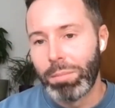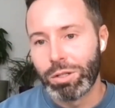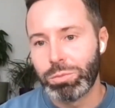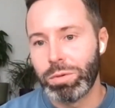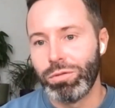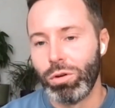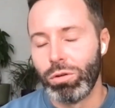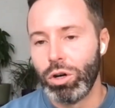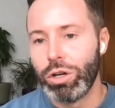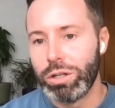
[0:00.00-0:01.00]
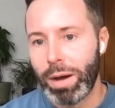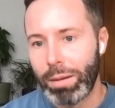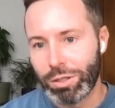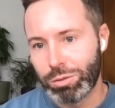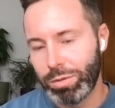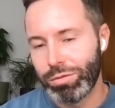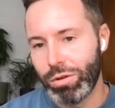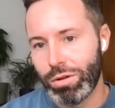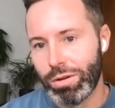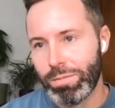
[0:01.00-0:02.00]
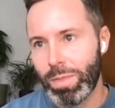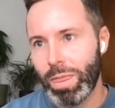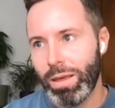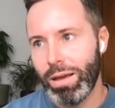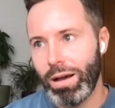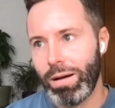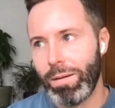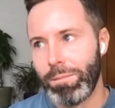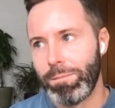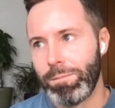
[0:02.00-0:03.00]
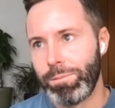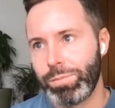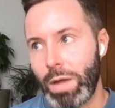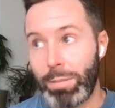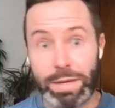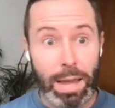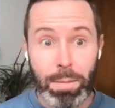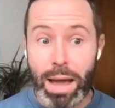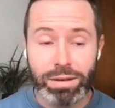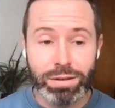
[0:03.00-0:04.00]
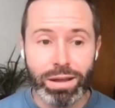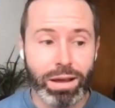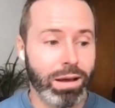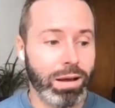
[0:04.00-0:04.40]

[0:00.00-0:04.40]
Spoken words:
much before or heard about much before. I'm a gay man.